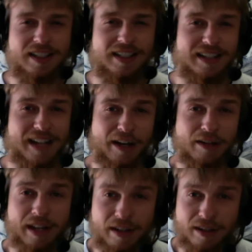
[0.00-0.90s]

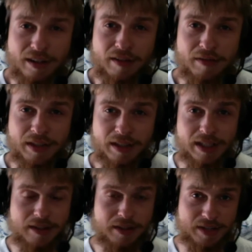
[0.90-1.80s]
narrator of
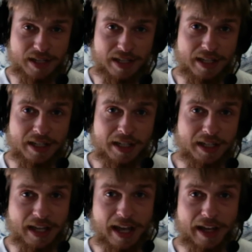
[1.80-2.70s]
there's a yin and a
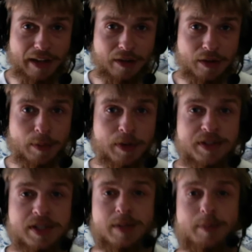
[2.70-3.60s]
yang,
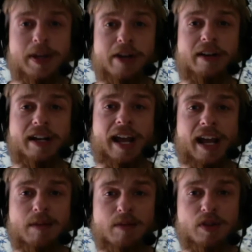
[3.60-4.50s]
almost spirit
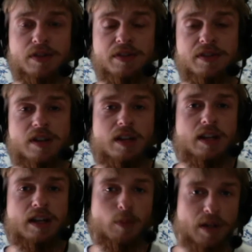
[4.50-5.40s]
animals.
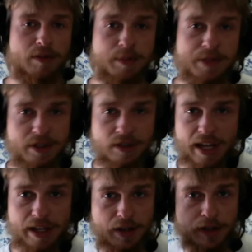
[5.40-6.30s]
One of them's you're
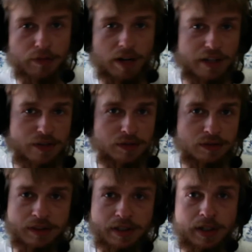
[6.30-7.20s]
like on the right shoulder
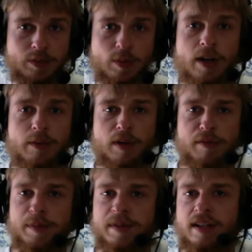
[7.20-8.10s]
the good one of
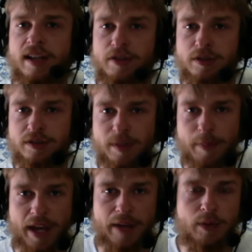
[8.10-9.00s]
them's the left shoulder the
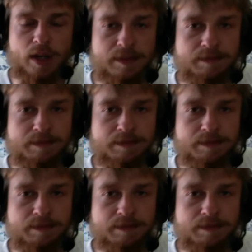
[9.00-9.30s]
bad one.